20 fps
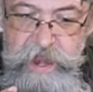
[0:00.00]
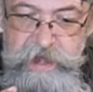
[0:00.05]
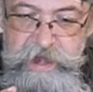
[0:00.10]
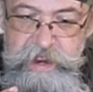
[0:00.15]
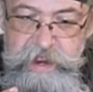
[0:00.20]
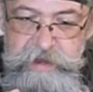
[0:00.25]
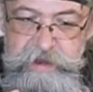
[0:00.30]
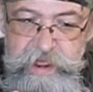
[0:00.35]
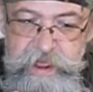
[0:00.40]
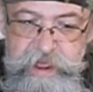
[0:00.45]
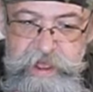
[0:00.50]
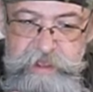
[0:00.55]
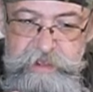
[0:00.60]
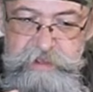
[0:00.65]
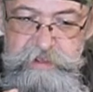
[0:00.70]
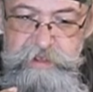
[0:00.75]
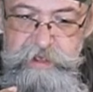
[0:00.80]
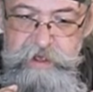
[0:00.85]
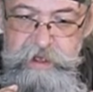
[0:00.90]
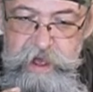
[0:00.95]
and then
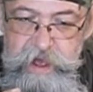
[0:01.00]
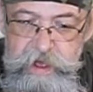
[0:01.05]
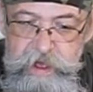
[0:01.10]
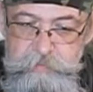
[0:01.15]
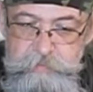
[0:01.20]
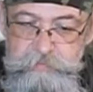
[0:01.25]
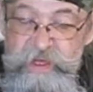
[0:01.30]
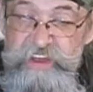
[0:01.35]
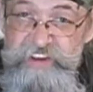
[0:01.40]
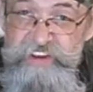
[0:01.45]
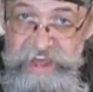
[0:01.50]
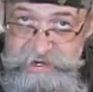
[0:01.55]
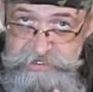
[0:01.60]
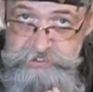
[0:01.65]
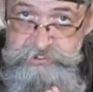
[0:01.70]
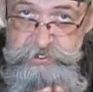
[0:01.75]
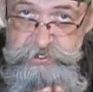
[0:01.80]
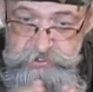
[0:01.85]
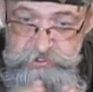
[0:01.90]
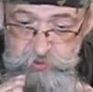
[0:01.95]
they
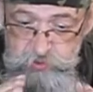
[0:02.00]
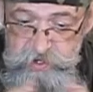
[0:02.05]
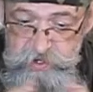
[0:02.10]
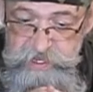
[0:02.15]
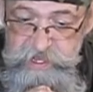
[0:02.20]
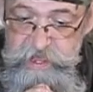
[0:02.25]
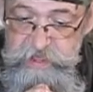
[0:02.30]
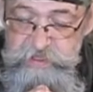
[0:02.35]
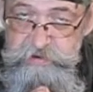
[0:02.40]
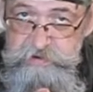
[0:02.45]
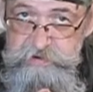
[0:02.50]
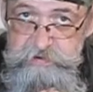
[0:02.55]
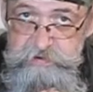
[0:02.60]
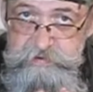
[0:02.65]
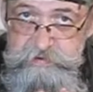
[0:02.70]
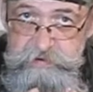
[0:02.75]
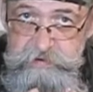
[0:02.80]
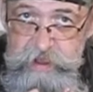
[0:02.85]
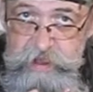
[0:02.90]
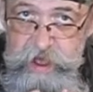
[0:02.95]
attach the two
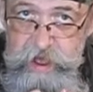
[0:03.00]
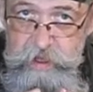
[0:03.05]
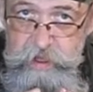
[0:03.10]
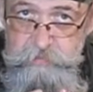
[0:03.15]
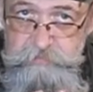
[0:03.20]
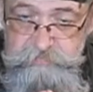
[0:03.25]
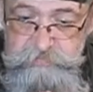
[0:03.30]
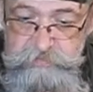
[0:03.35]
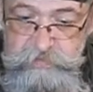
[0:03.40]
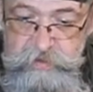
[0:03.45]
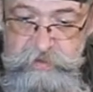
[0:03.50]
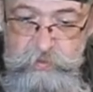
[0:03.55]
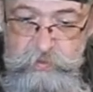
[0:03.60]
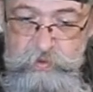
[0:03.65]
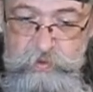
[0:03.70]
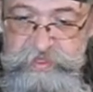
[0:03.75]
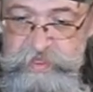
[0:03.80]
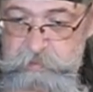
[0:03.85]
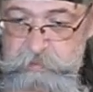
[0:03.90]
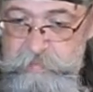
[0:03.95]
together
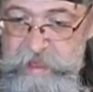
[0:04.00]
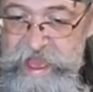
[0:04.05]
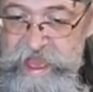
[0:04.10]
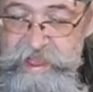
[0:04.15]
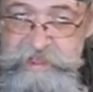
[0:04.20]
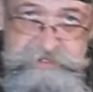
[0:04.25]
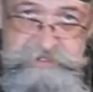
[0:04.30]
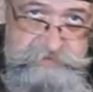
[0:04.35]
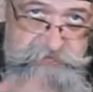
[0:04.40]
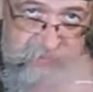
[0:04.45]
with the backs